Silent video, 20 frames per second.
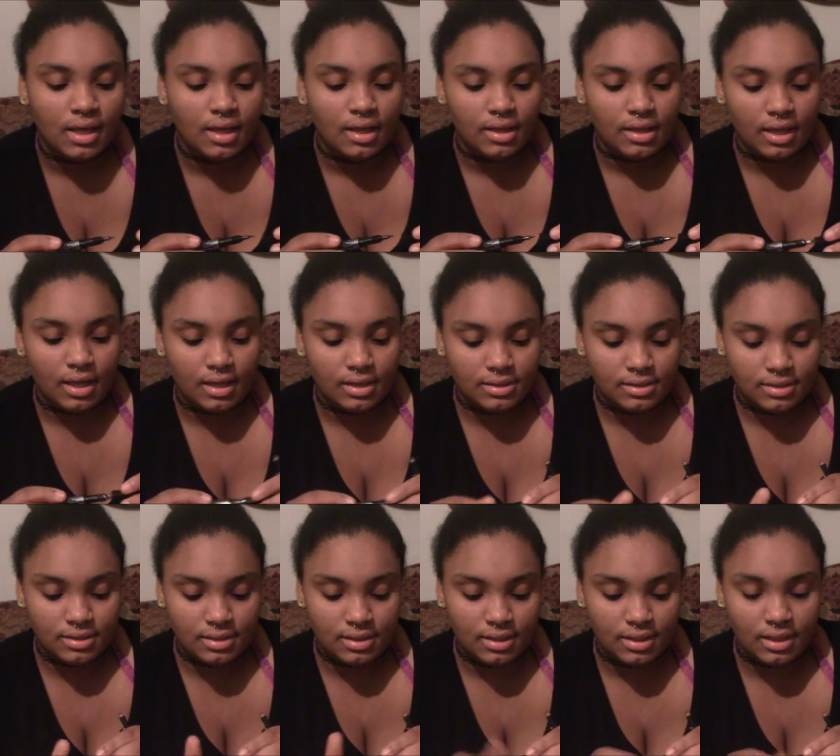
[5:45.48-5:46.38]

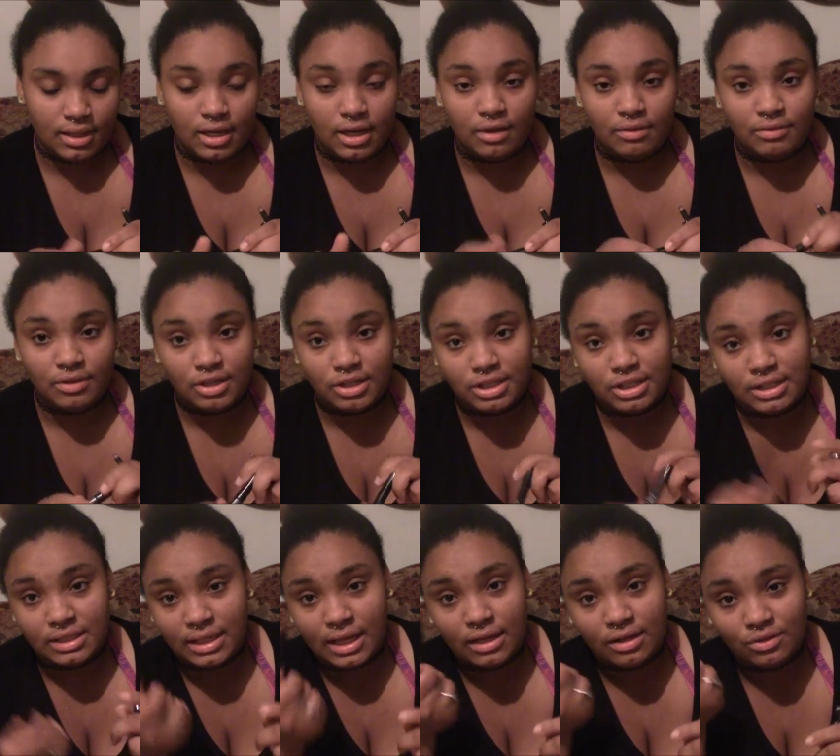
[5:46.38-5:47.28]
that, you know, you
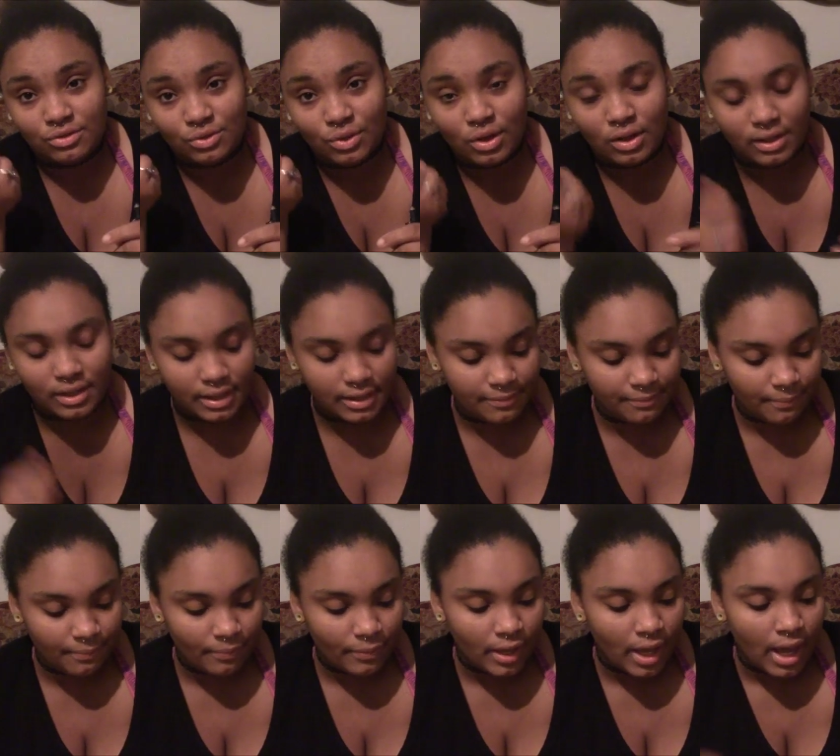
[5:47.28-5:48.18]
just kind of draw in.
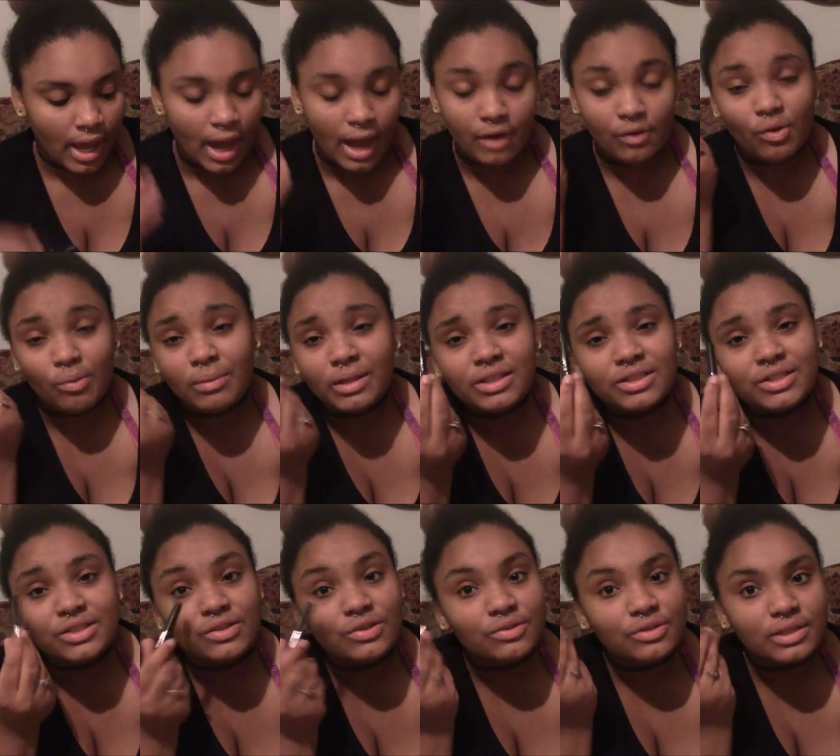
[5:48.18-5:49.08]
I normally
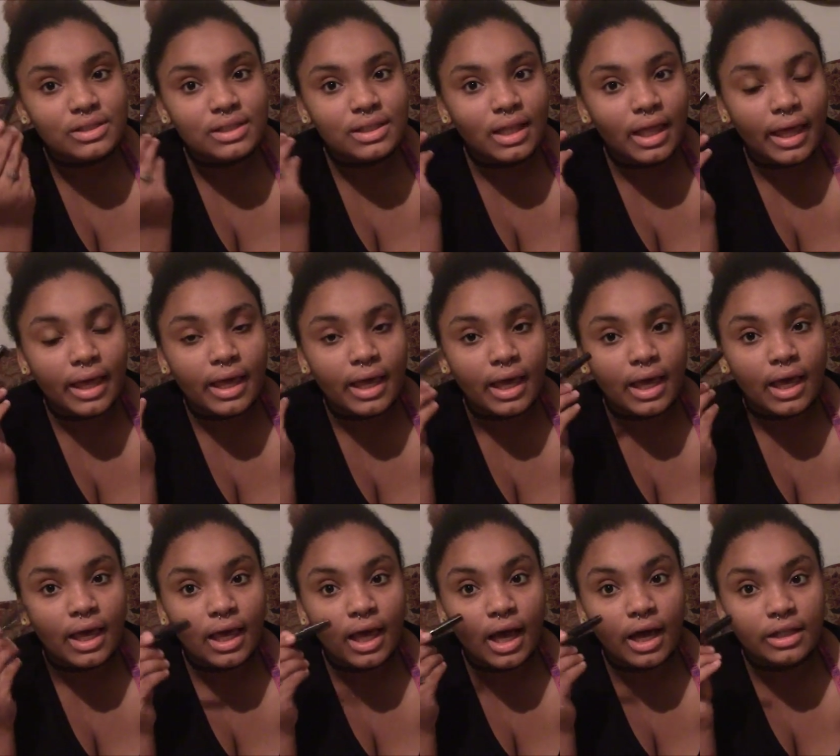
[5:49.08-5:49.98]
just use it to like
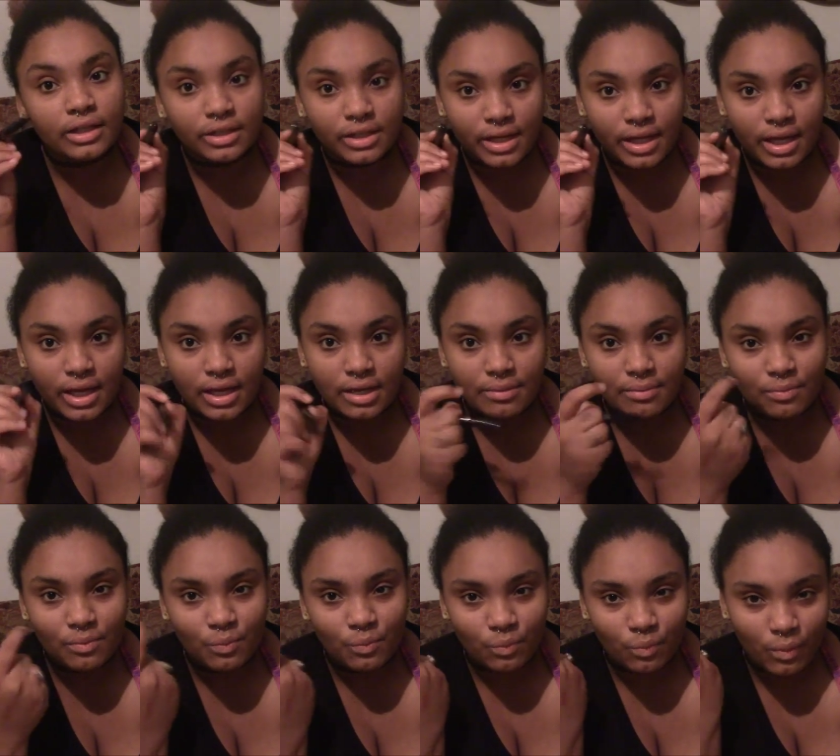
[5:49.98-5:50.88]
color in
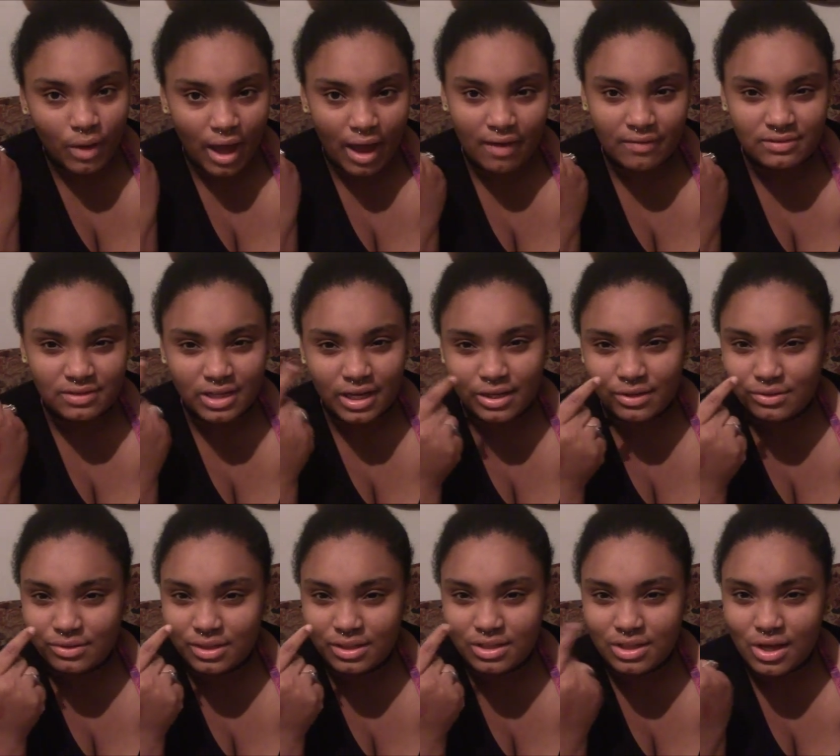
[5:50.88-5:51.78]
after I use
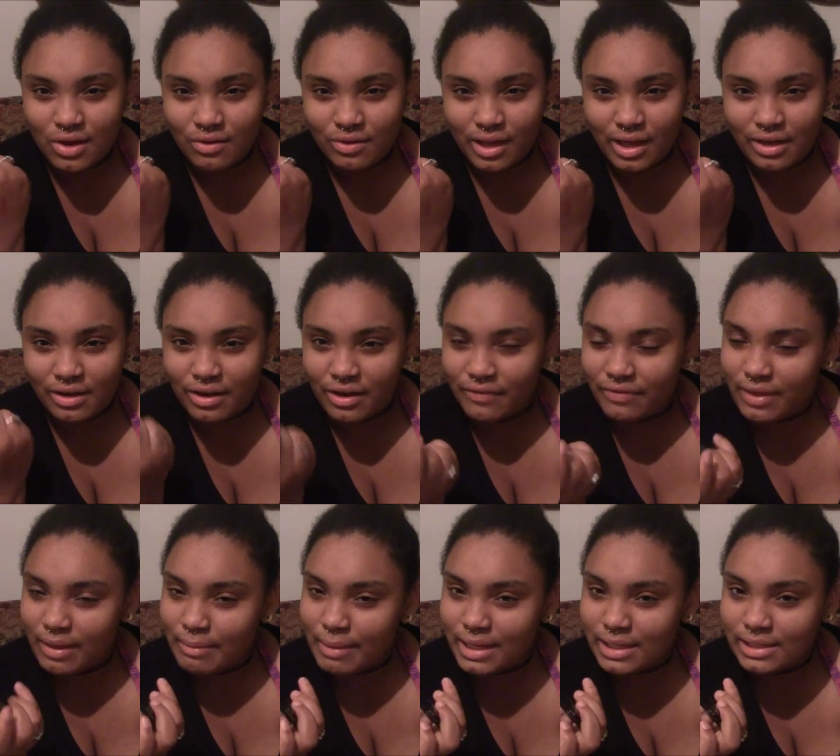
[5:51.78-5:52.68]
the gel liner, if
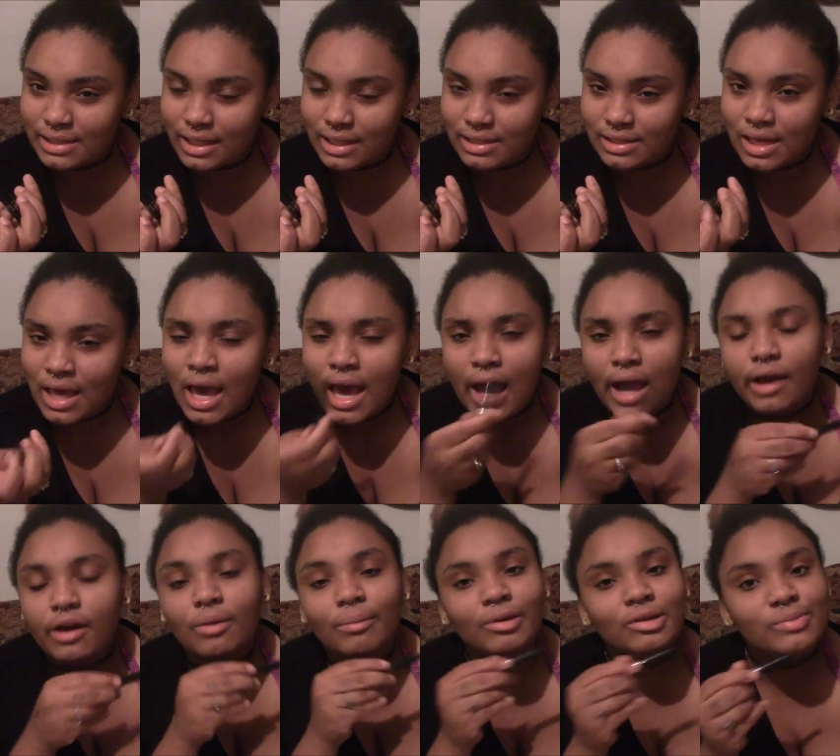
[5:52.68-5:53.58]
that makes sense. I
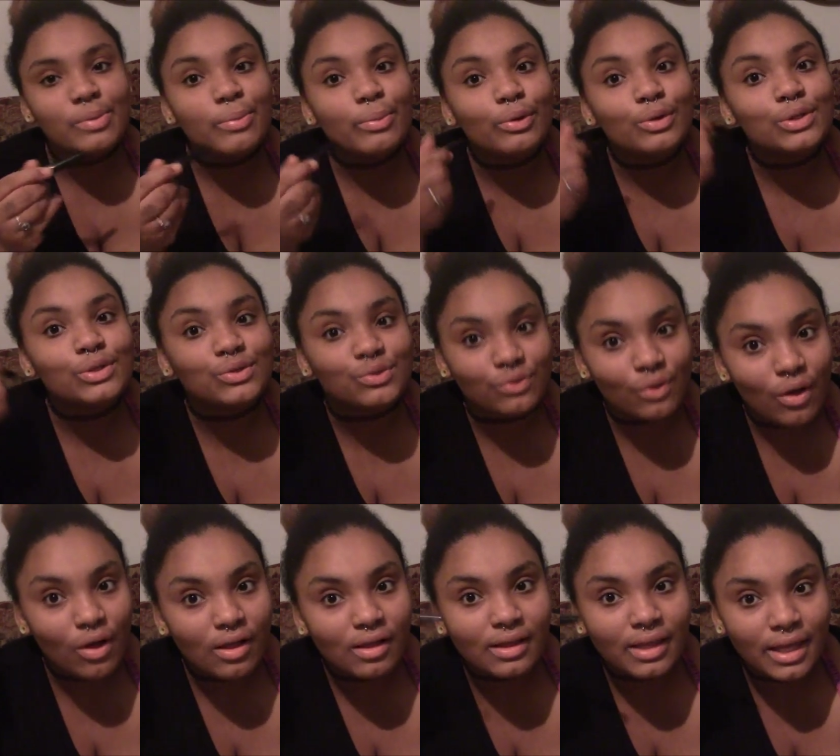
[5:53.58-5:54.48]
know most people would
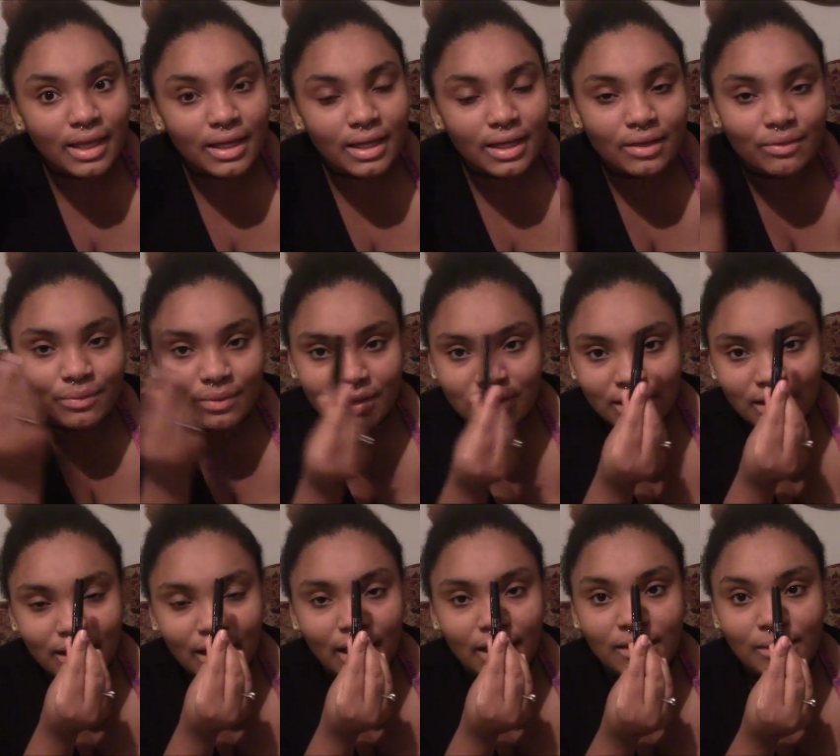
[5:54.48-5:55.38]
draw it in with the
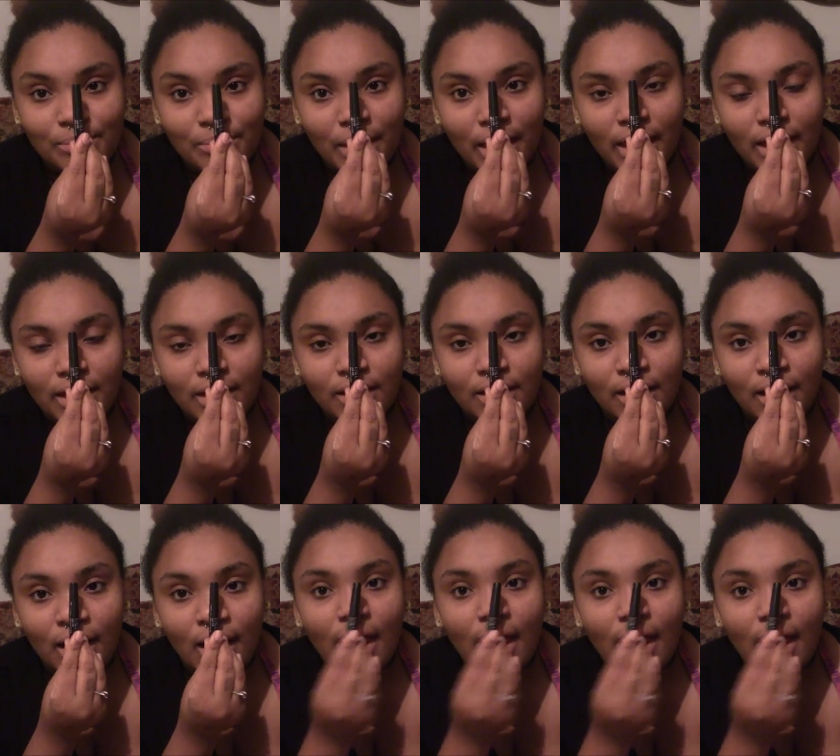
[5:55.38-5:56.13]
like the pen